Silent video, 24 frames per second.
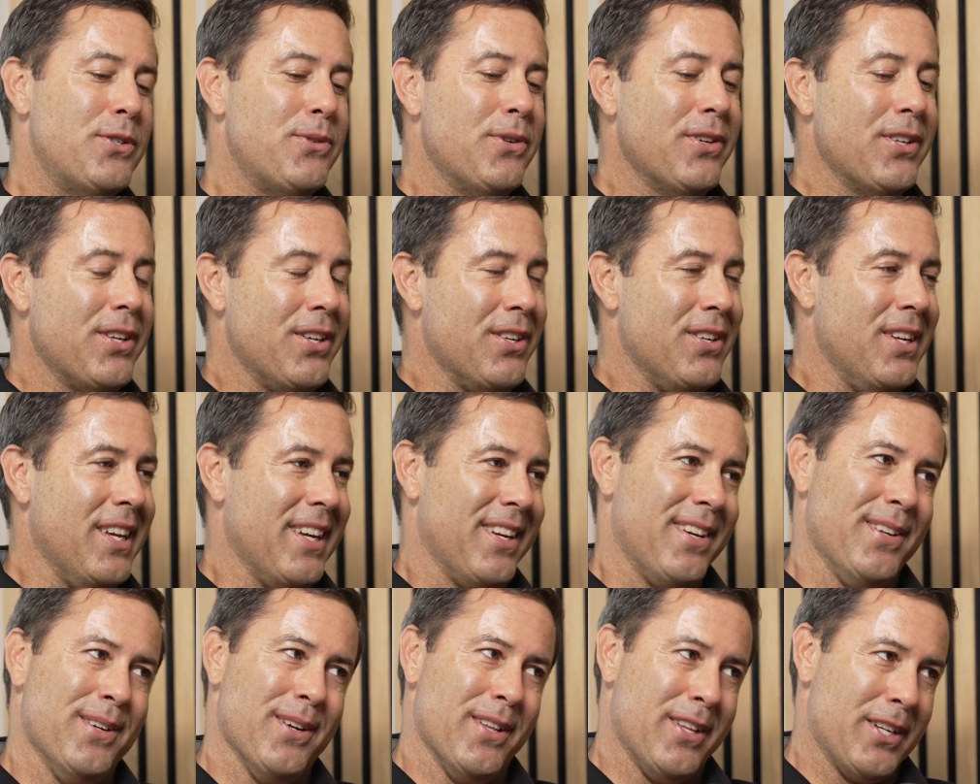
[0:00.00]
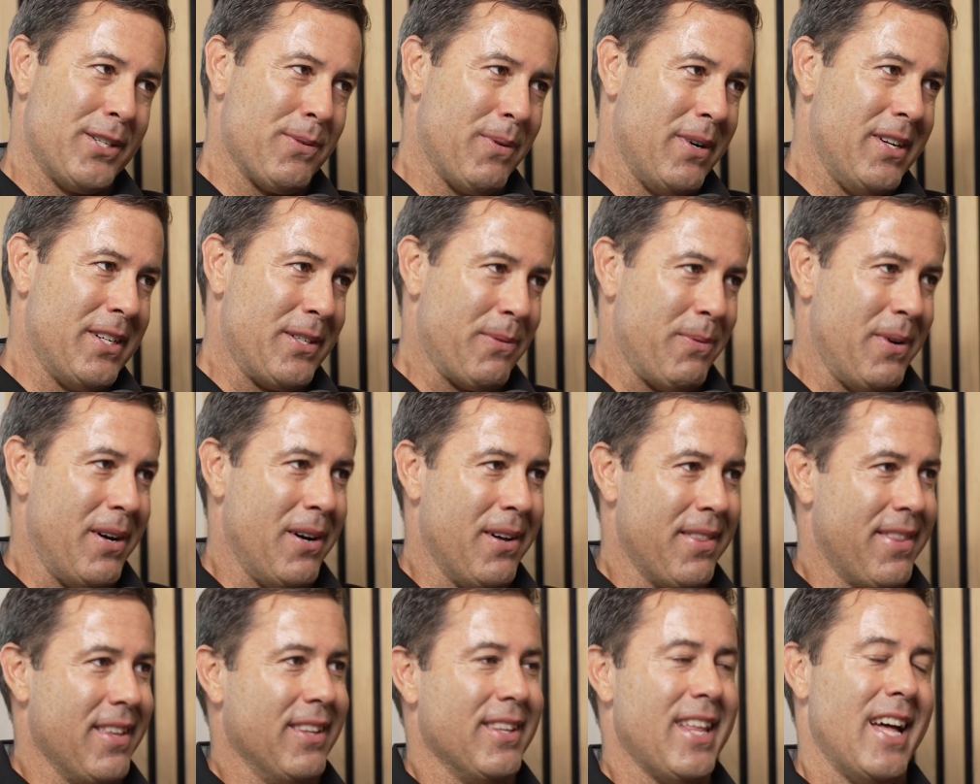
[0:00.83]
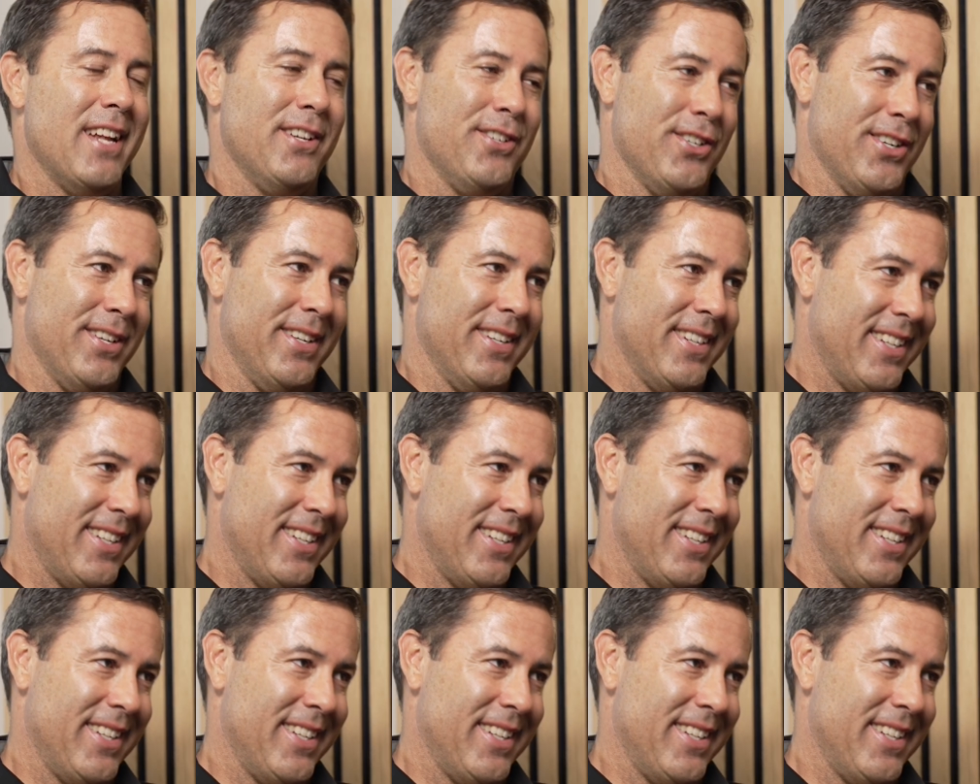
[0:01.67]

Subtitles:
really unique. This one as well, the Legend.